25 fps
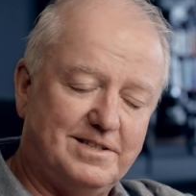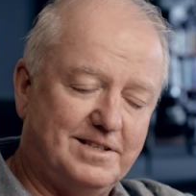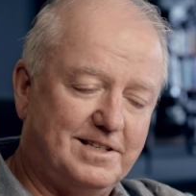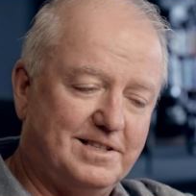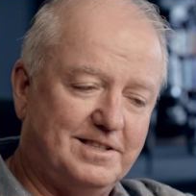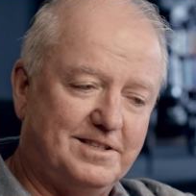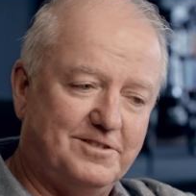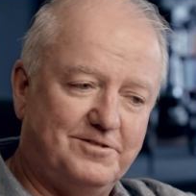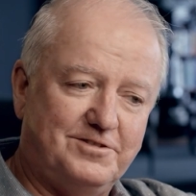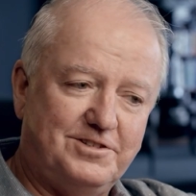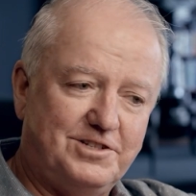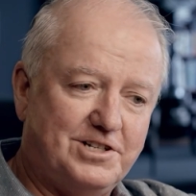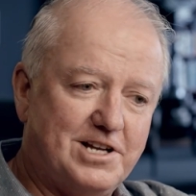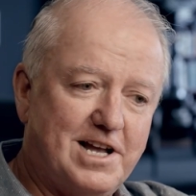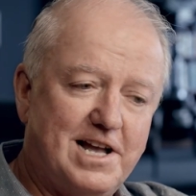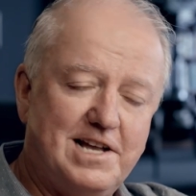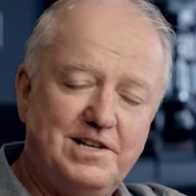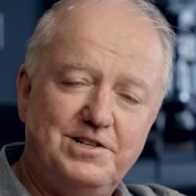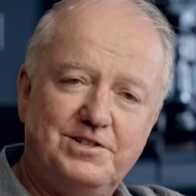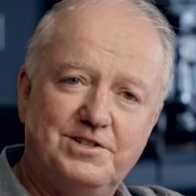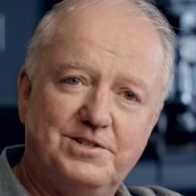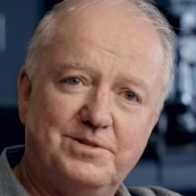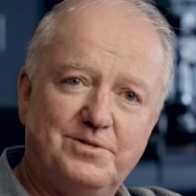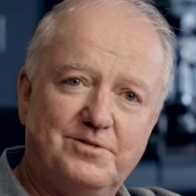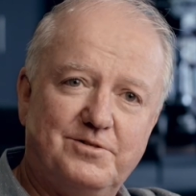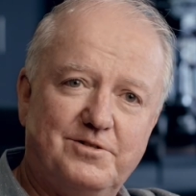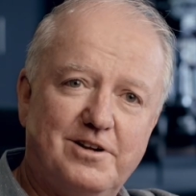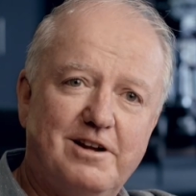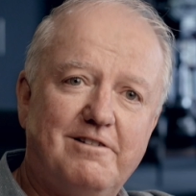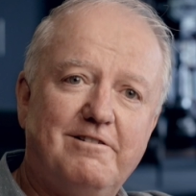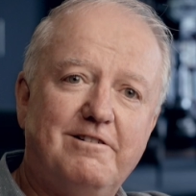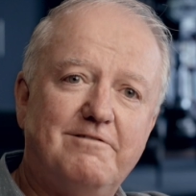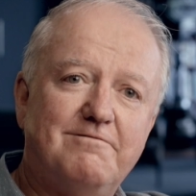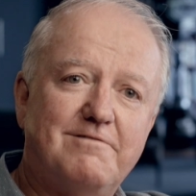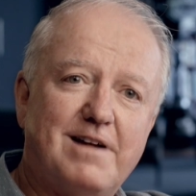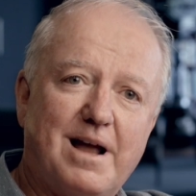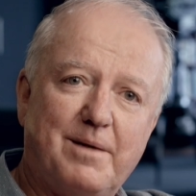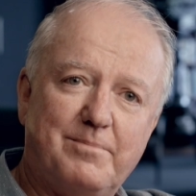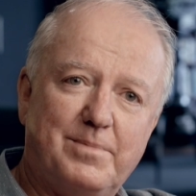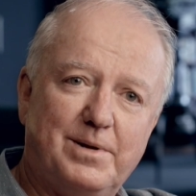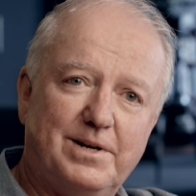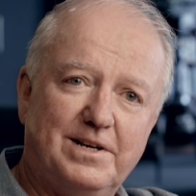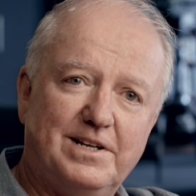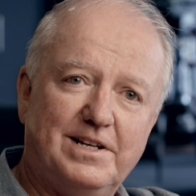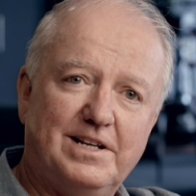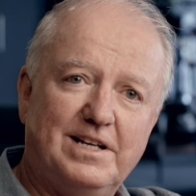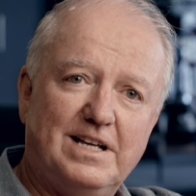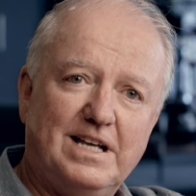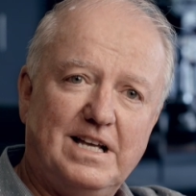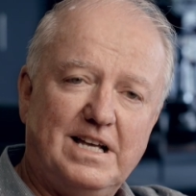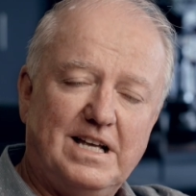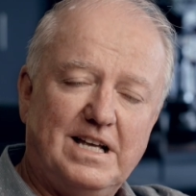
it, the change is very rapid.